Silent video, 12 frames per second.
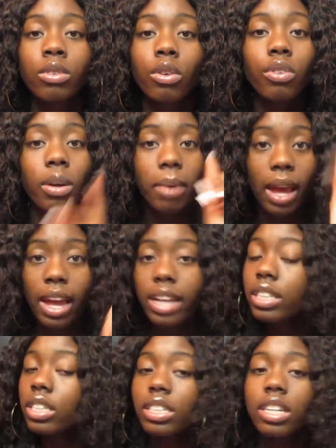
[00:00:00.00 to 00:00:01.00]
from
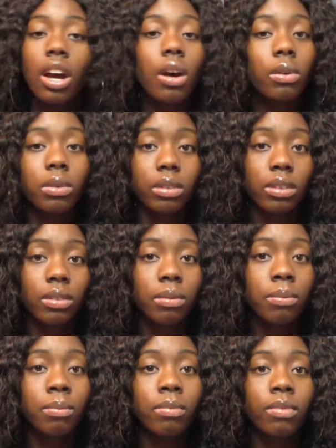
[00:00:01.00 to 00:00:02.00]
head to toe.
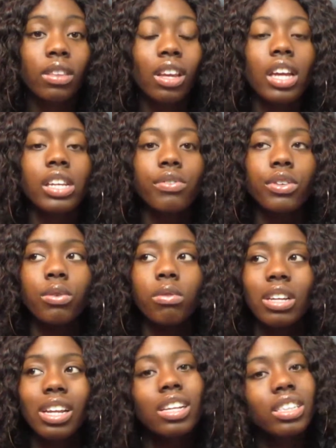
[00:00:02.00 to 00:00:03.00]
And if you
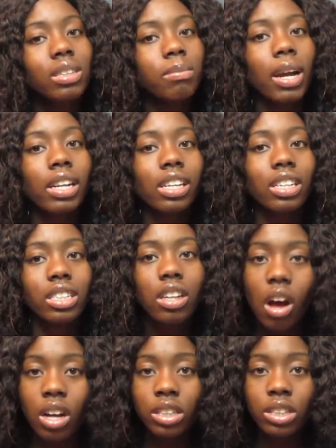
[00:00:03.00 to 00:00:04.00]
need somebody to
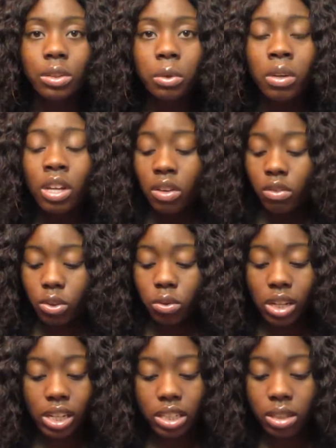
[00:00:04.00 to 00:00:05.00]
talk to, if you
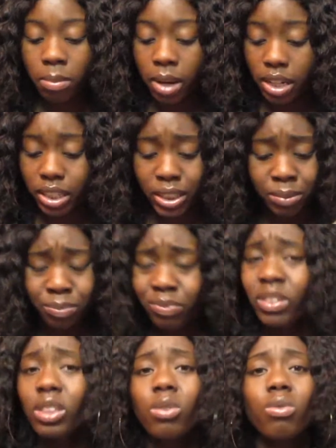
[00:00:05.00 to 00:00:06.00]
need somebody
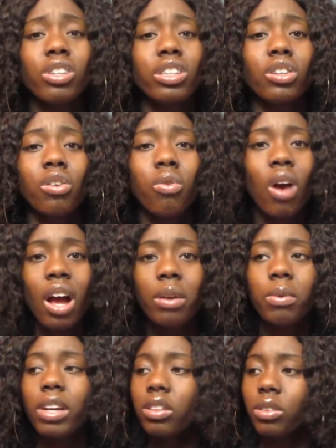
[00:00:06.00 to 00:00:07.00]
to just cry
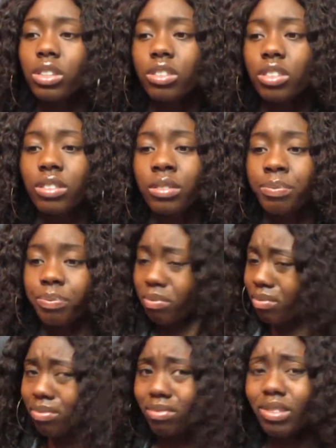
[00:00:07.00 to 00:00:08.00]
with, or just
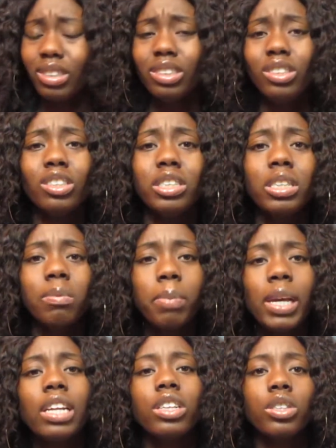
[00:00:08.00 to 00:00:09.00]
just
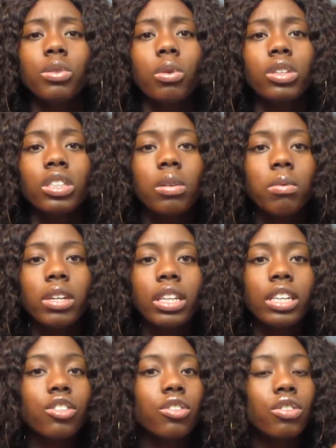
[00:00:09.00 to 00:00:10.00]
speak to, or someone
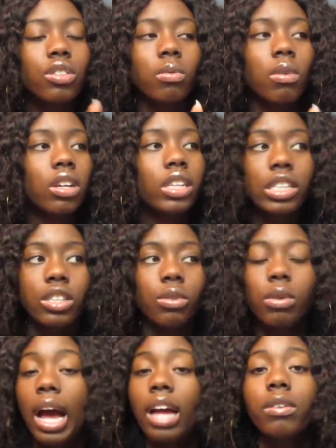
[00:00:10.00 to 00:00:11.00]
that you just want
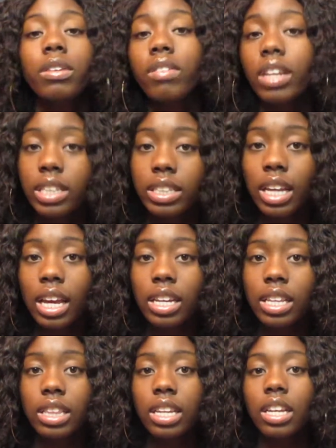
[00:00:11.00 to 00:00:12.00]
to, I don't even have to say
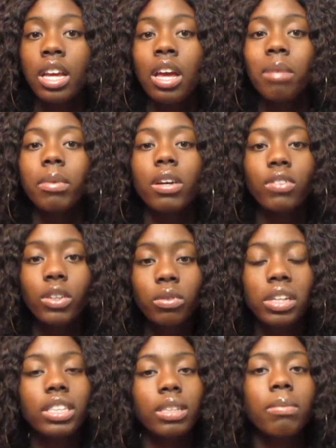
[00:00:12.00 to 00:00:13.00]
anything, but if you
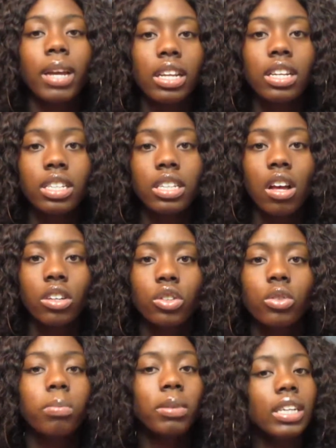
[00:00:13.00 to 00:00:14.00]
need somebody to talk
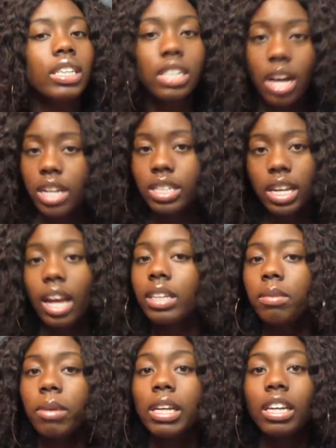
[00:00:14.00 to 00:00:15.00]
to, please
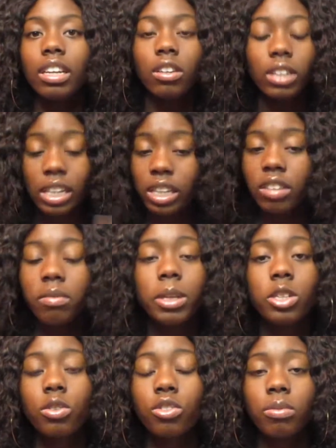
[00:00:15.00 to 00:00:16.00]
contact me in any of my
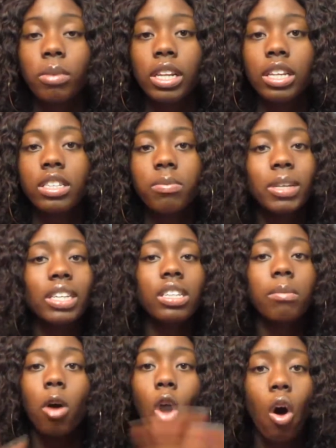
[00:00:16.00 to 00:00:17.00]
social medias, because
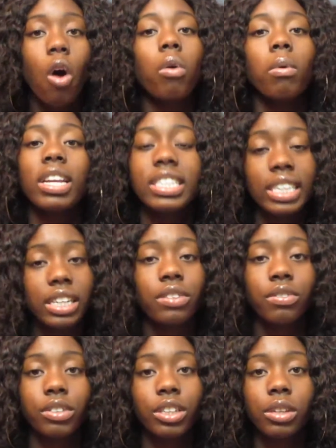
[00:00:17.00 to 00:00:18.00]
I'm always here
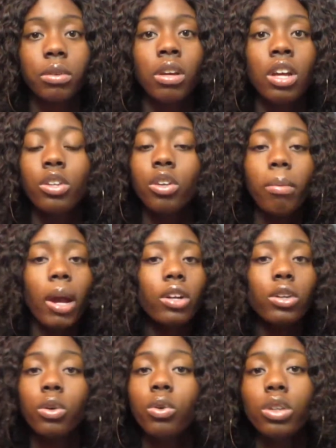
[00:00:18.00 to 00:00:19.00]
for you, no
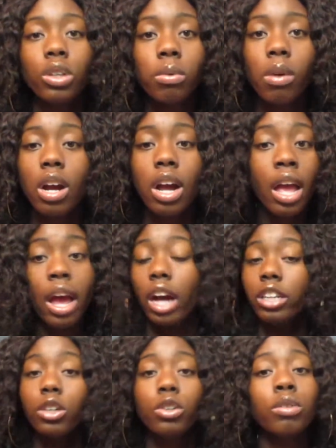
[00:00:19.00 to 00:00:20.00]
matter who you are.
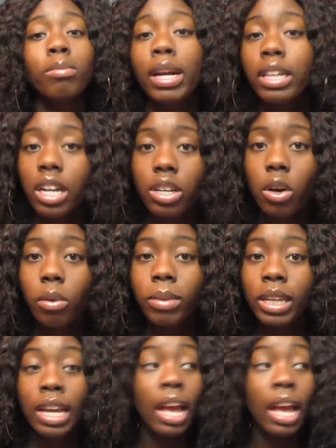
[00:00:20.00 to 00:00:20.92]
I know you might not know me,